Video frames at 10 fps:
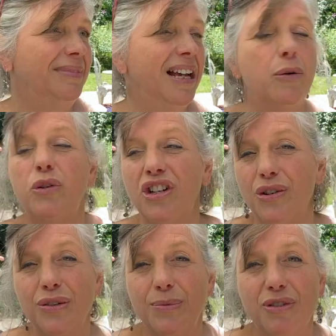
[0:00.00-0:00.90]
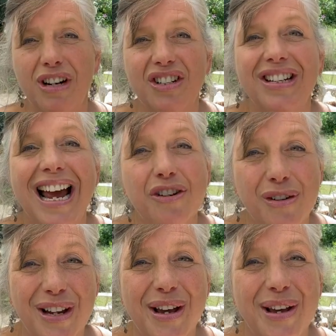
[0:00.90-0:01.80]
or she's got some strange
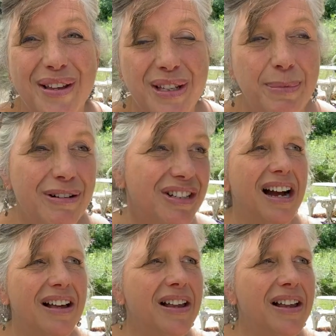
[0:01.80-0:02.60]
natural earth spirit. I,